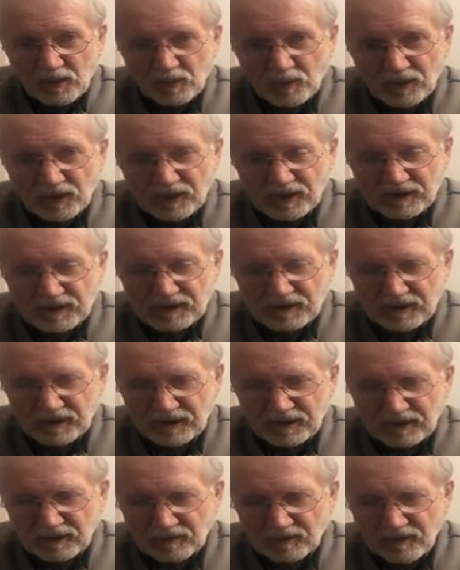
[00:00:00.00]
But
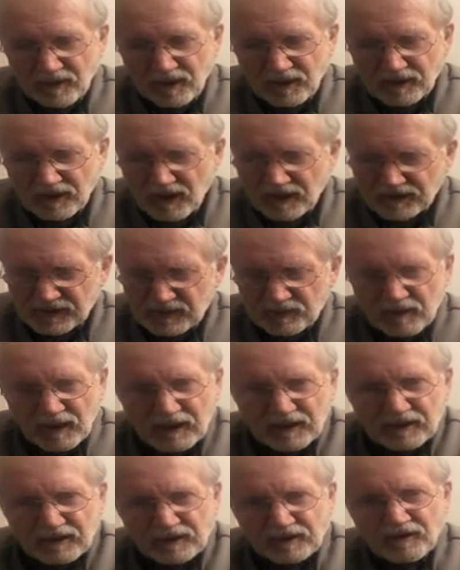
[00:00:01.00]
I did
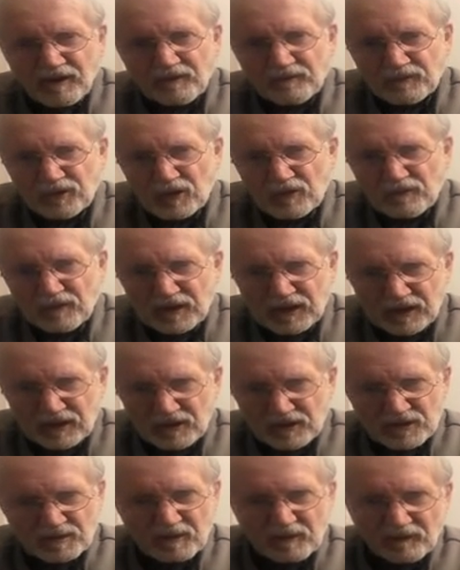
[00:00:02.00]
make a few
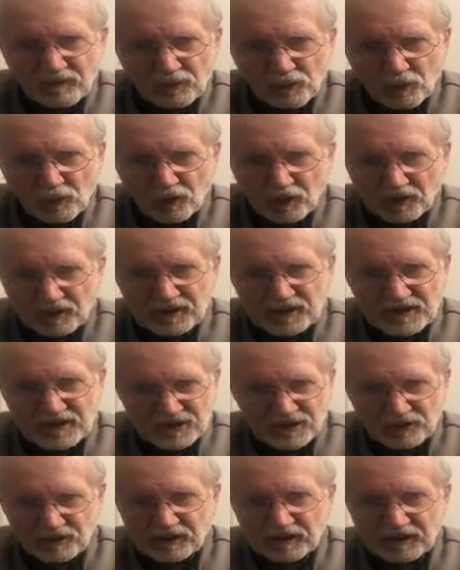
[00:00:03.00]
videos before
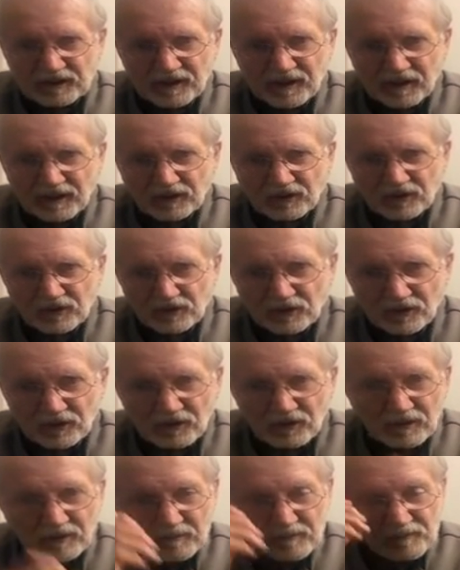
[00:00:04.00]
concerning
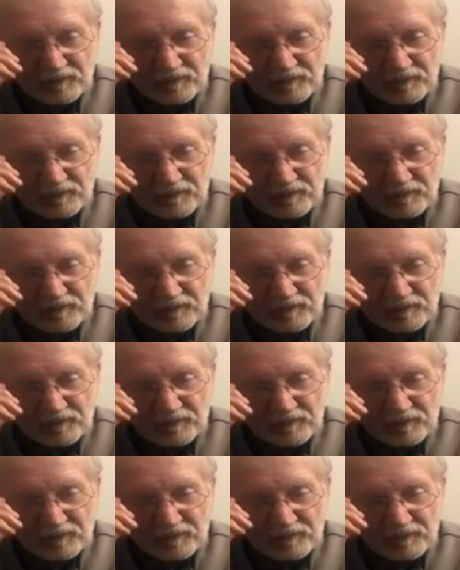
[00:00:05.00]
Kerr,